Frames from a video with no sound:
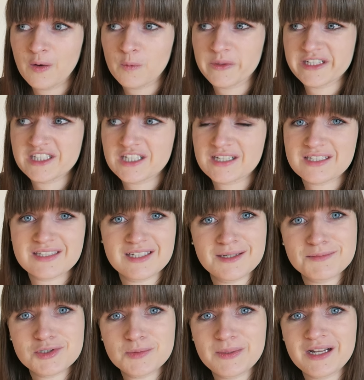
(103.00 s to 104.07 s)
which
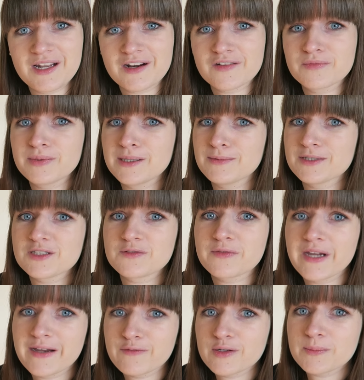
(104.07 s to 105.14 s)
seems to be a lot of people's
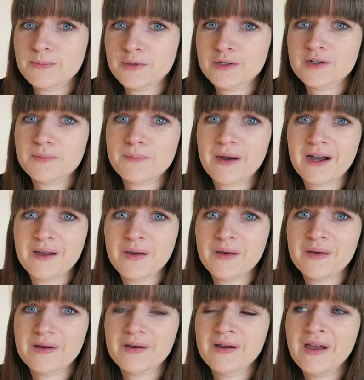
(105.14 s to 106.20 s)
favorite book by
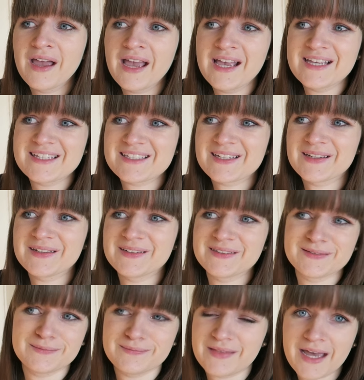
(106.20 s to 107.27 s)
her.
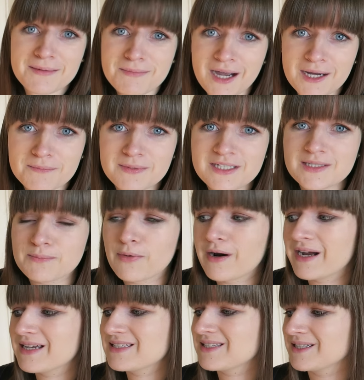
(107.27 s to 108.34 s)
So that might be
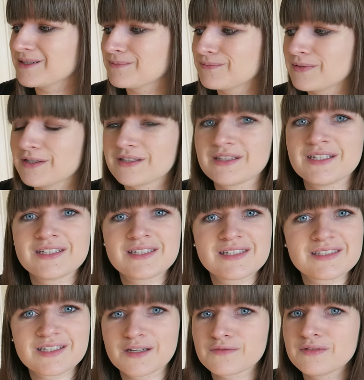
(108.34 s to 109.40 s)
surprising, but this
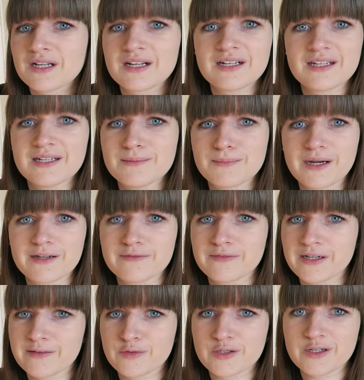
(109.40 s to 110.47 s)
is definitely my
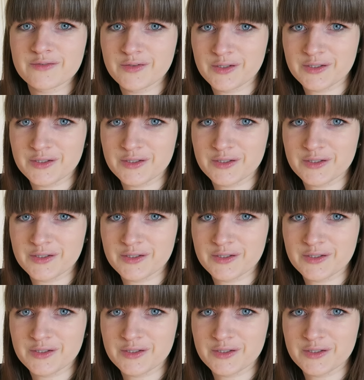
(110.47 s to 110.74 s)
favorite of